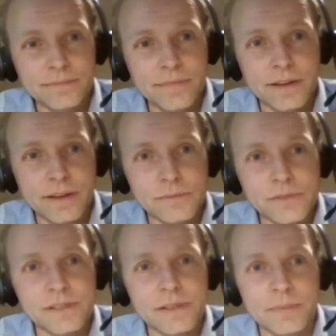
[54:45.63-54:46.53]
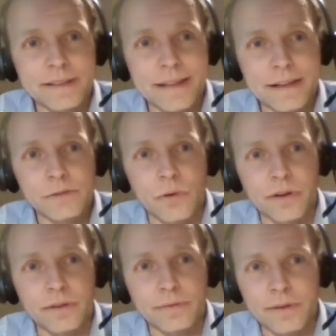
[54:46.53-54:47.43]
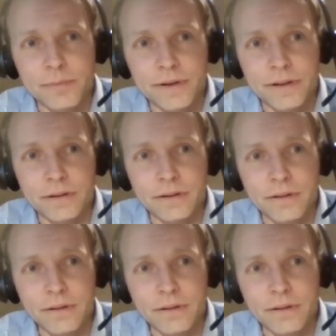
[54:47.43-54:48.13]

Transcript: So simply that's why fipronil